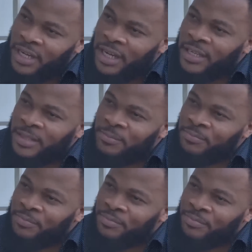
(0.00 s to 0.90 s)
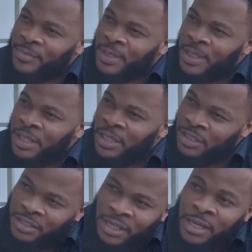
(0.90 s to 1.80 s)
with her.
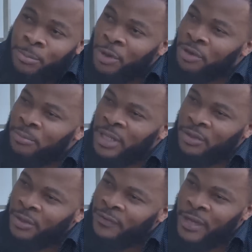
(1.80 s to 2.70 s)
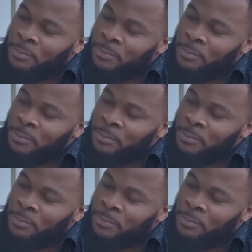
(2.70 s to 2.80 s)
She's an embodiment of